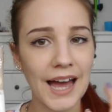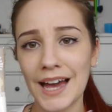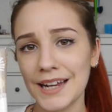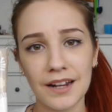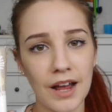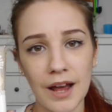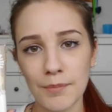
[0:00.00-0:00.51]

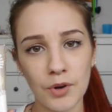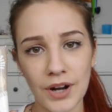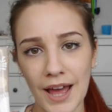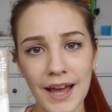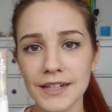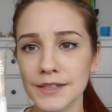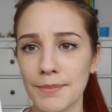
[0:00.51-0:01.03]
And I'm on
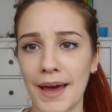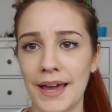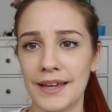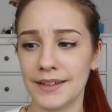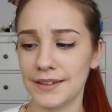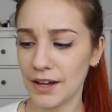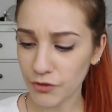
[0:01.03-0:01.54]
hand,
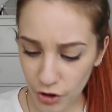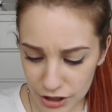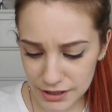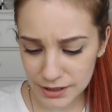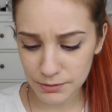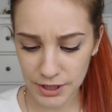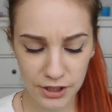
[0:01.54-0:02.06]
mate. I've got
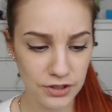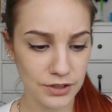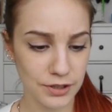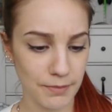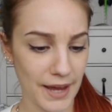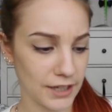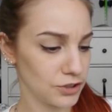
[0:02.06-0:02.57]
you some
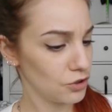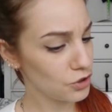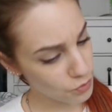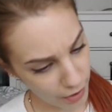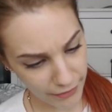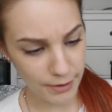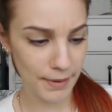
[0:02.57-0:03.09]
tissues, Meg. Don't you
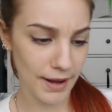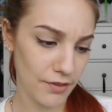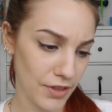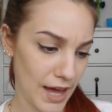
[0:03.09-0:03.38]
worry about